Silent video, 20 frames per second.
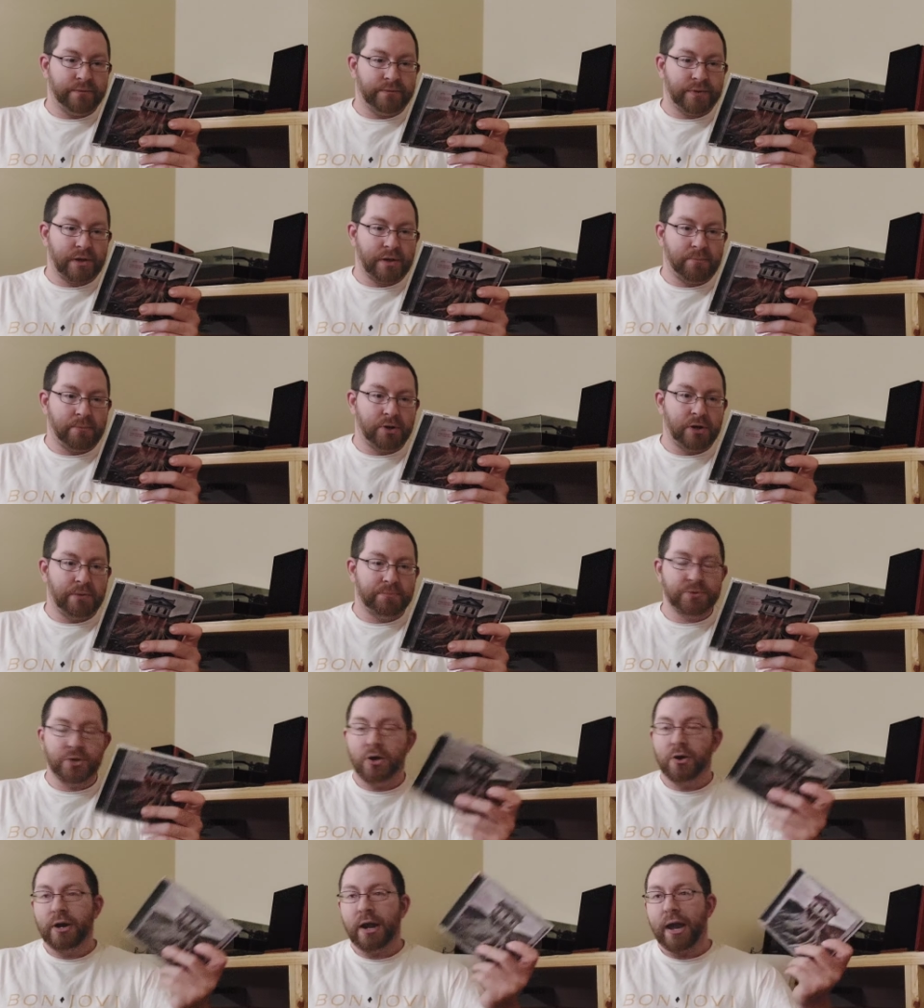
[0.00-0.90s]
Come on up
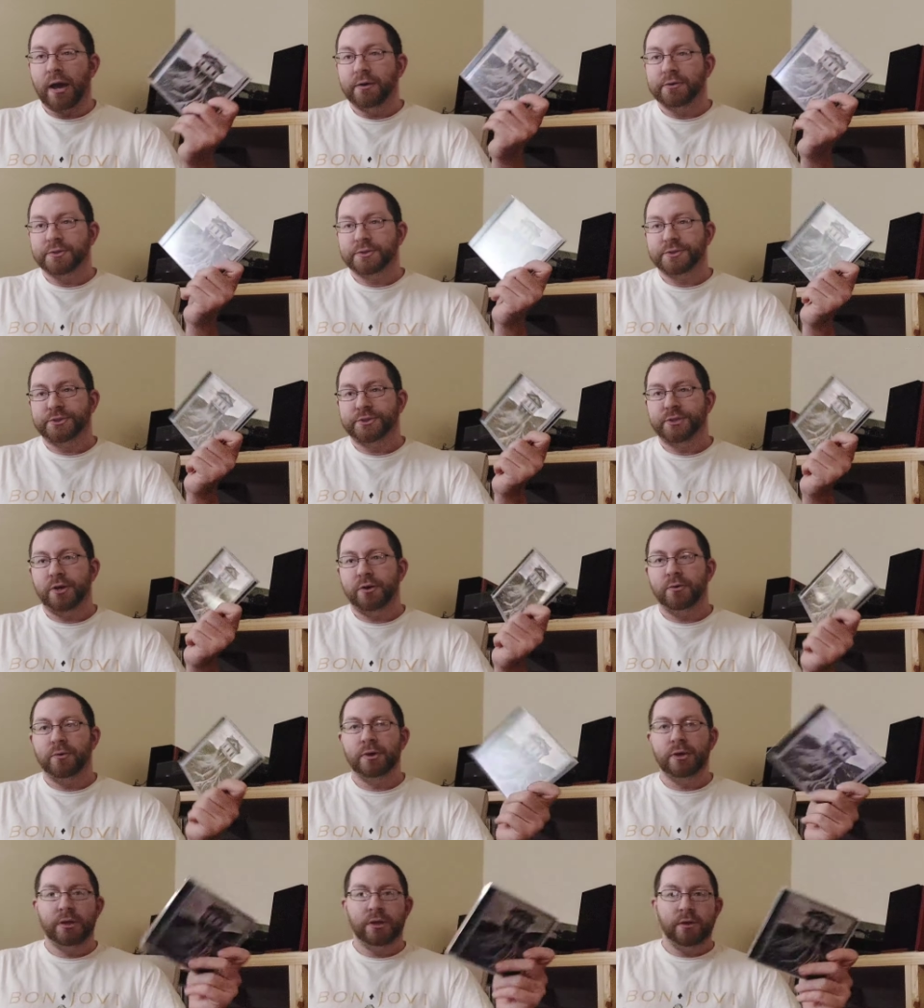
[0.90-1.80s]
to our house. So
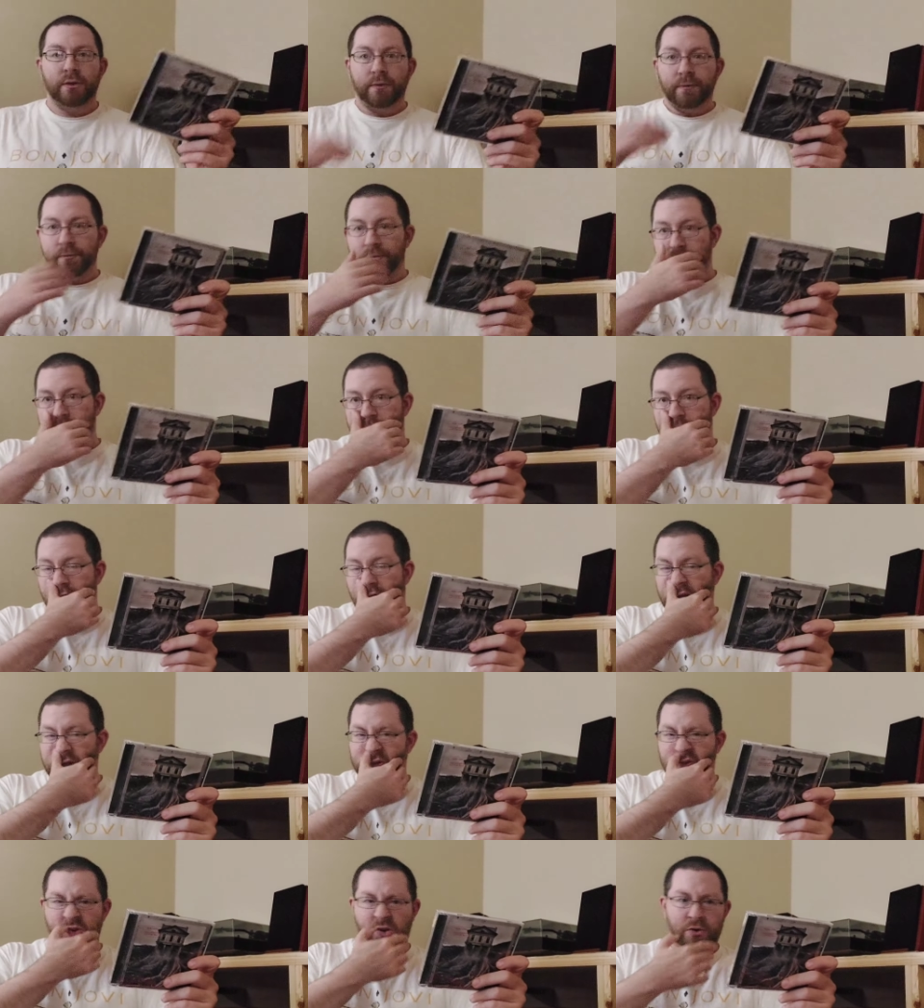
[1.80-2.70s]
a lot
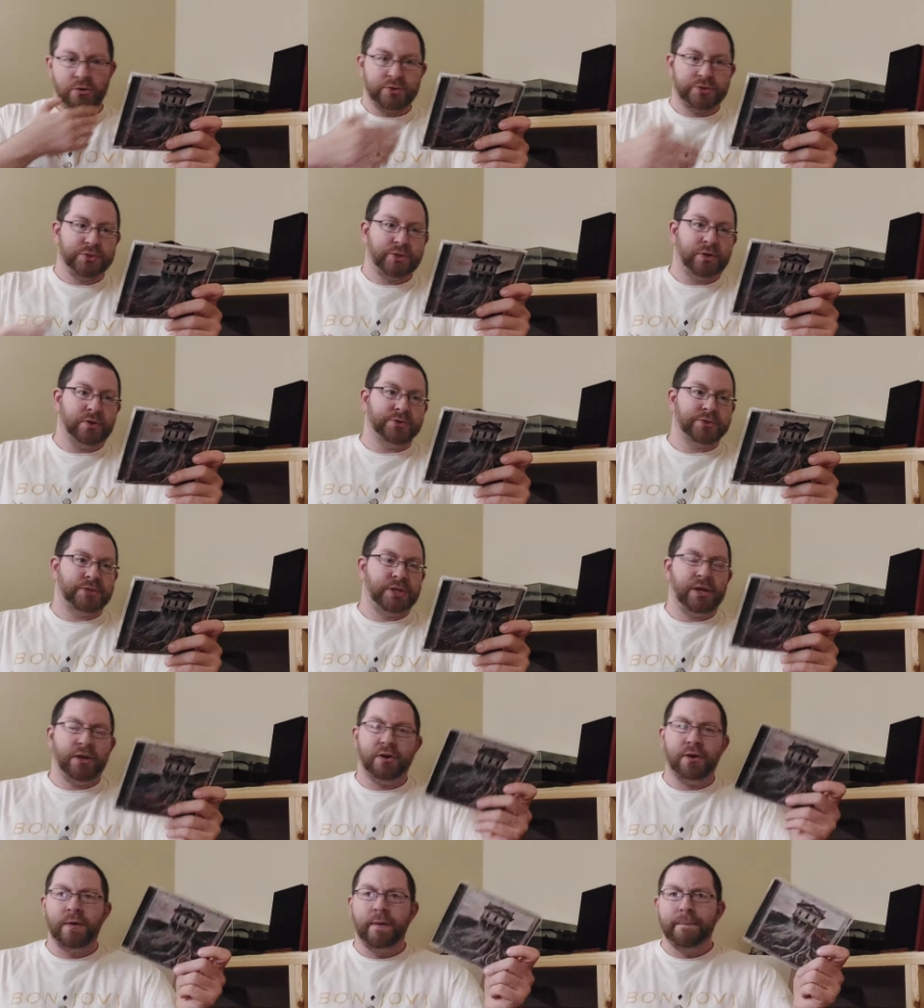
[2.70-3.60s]
of strong songs in
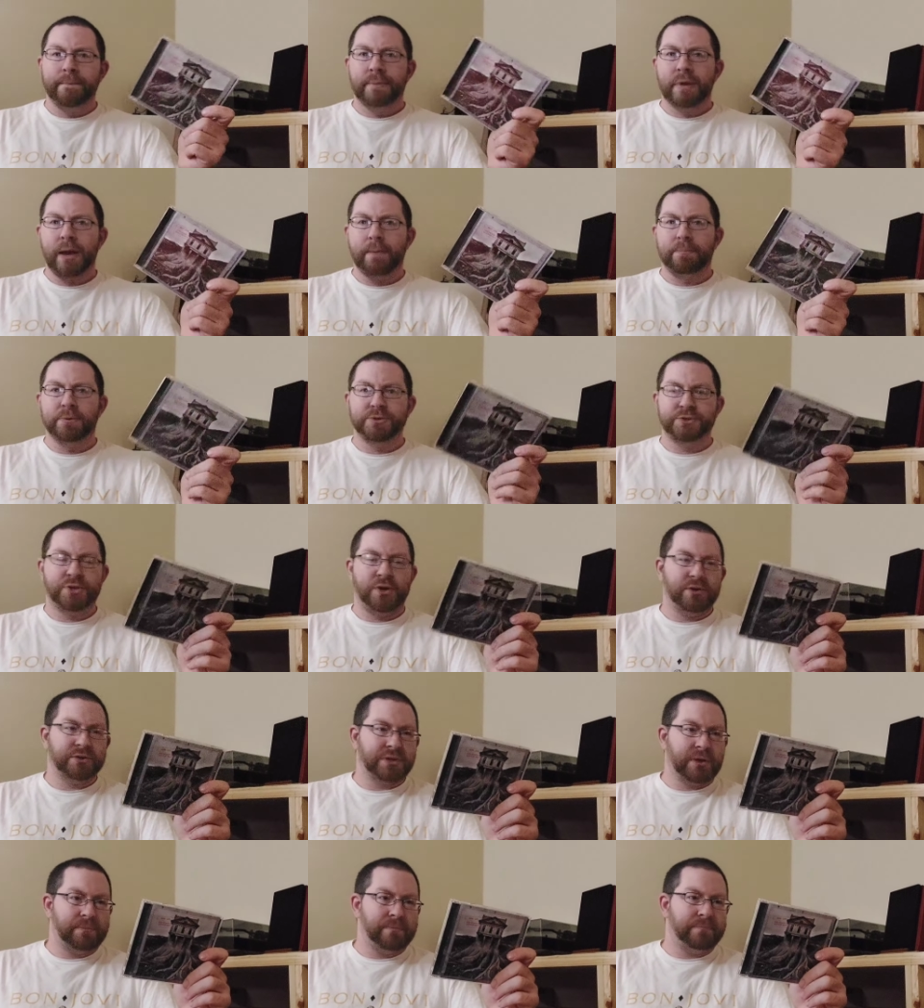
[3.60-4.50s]
here. A couple
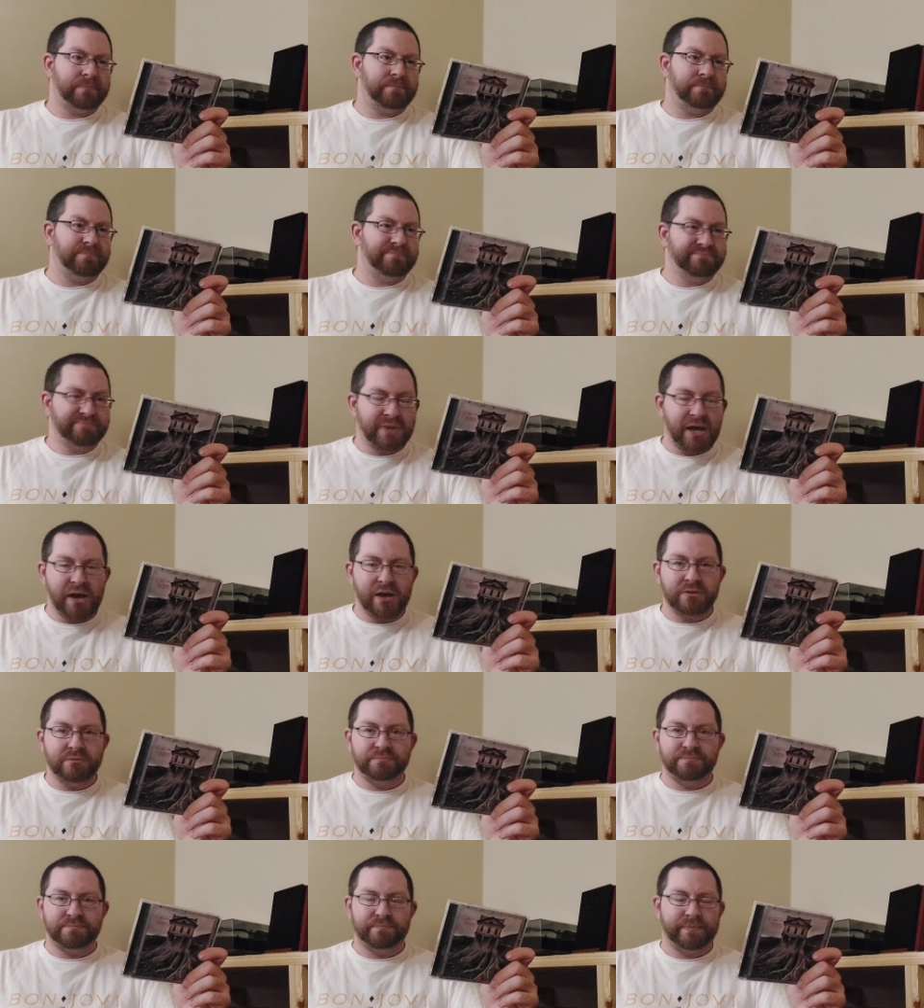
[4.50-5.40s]
songs I'm not
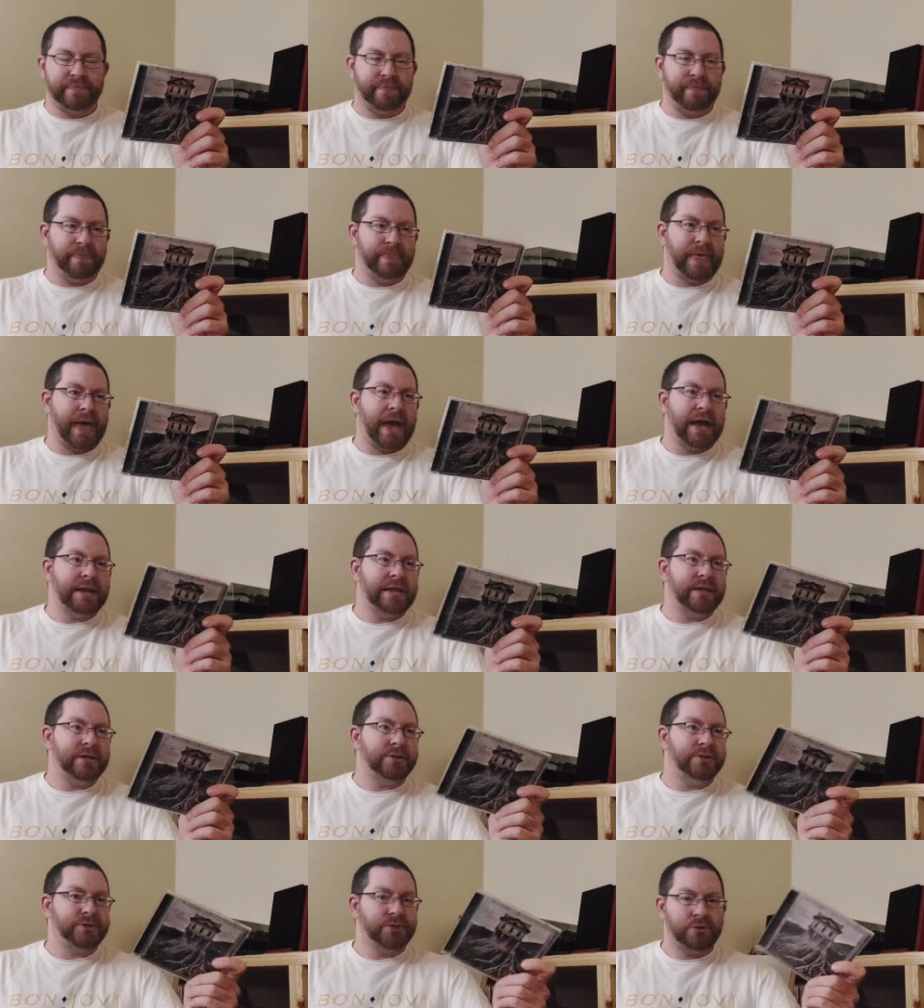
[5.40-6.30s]
that
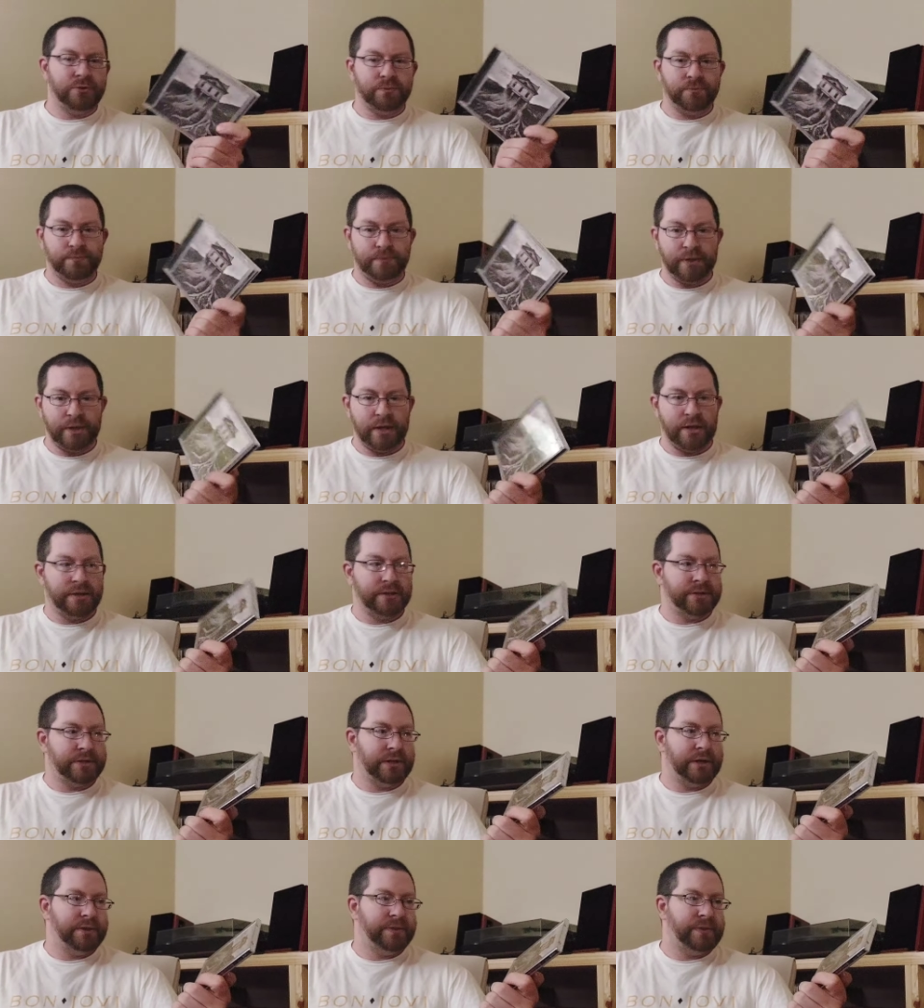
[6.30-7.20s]
into, and
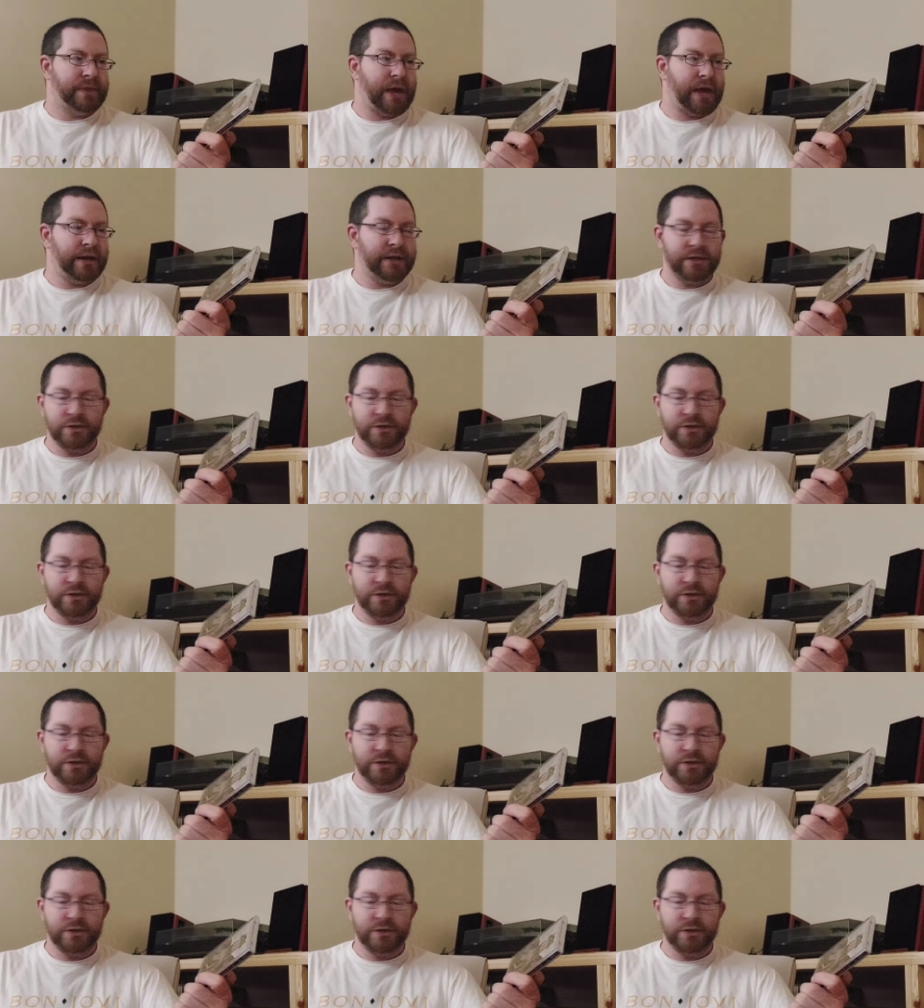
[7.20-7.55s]
uh, that